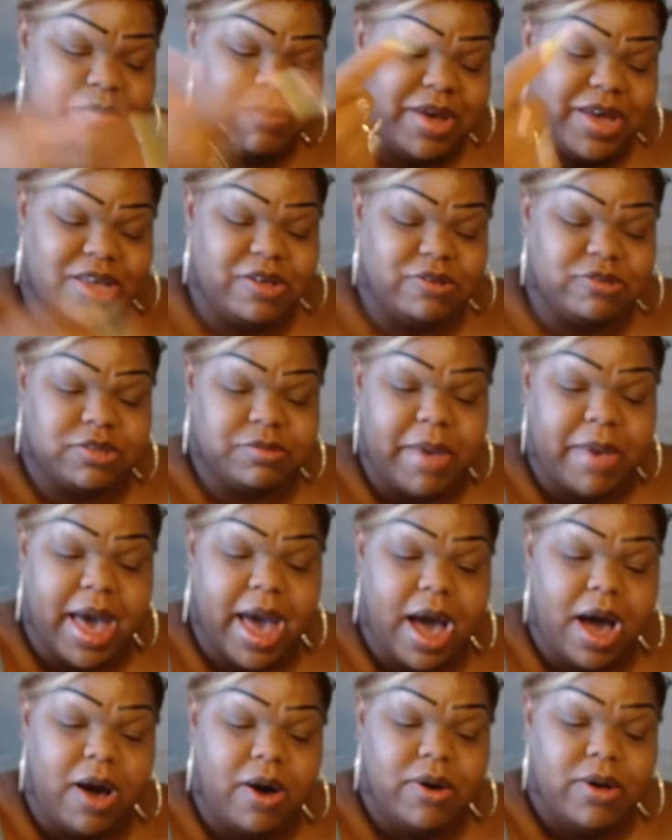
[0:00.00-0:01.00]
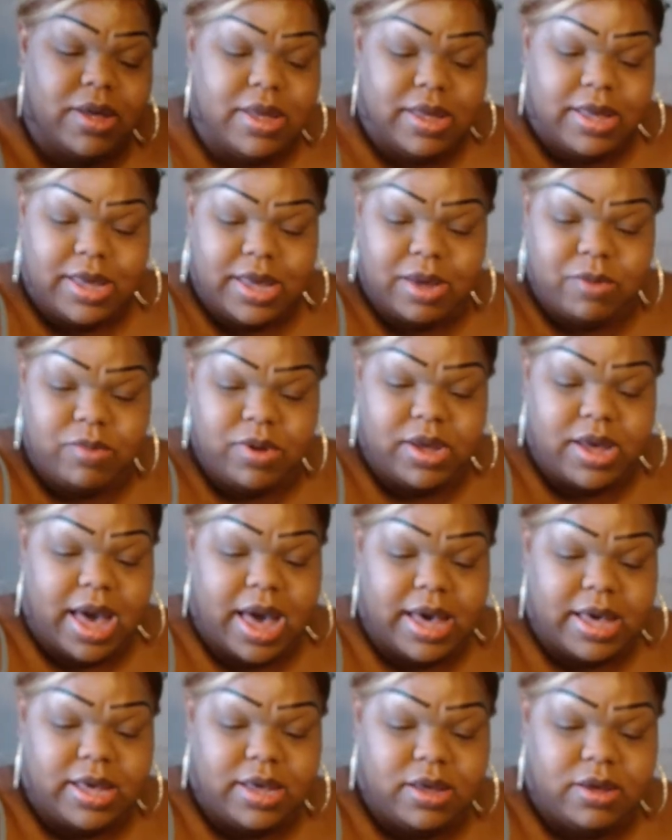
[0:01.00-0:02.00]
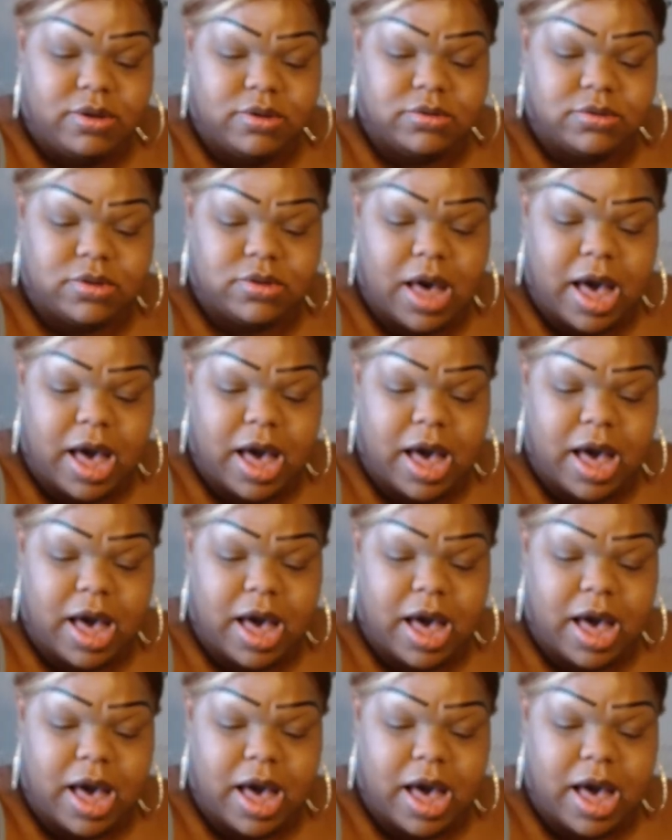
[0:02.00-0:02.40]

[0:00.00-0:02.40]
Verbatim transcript: to make you smile. And we got hills,